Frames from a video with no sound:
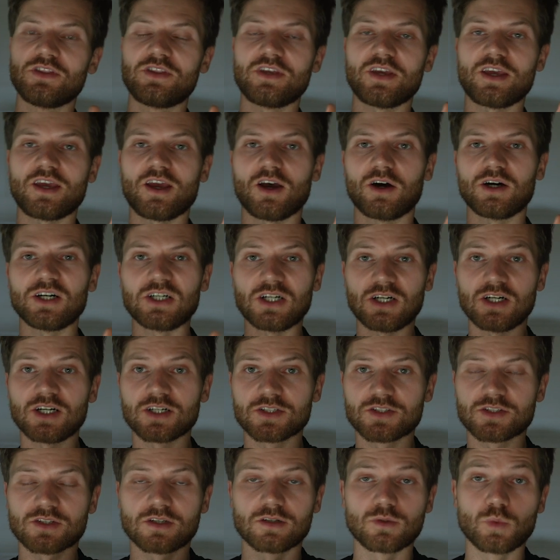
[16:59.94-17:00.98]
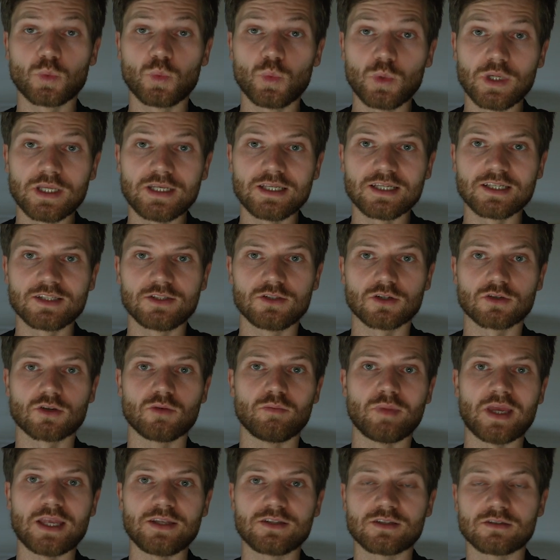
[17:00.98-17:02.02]
the Oscar-winning
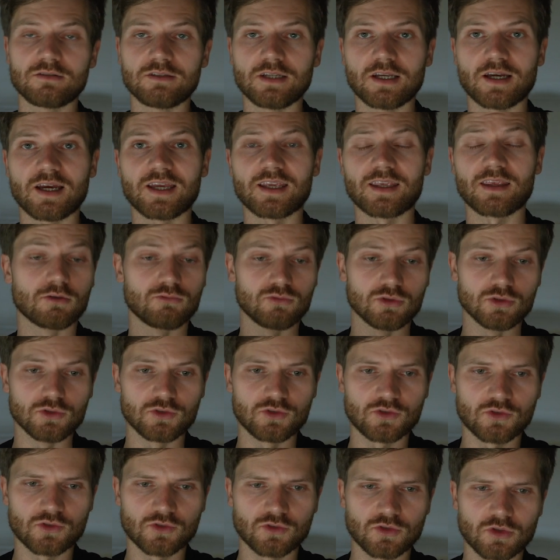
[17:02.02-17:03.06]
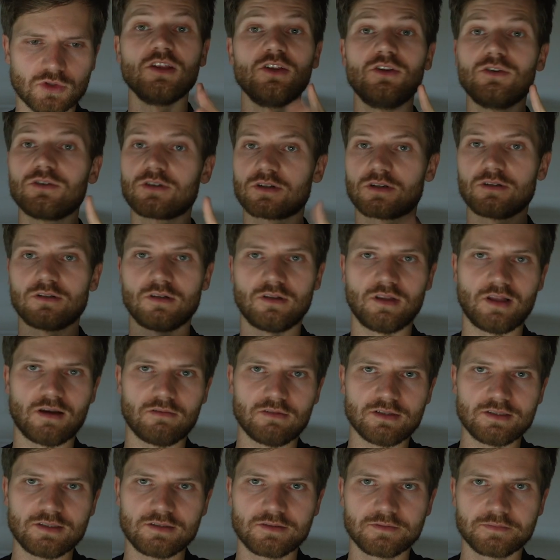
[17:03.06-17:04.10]
documentary Icarus. You're gonna
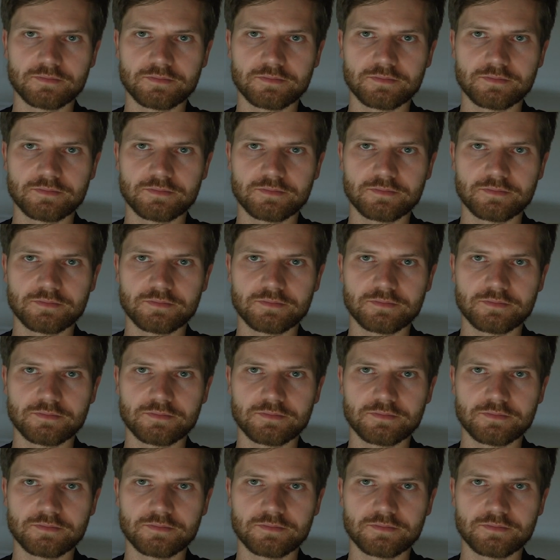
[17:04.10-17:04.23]
love it.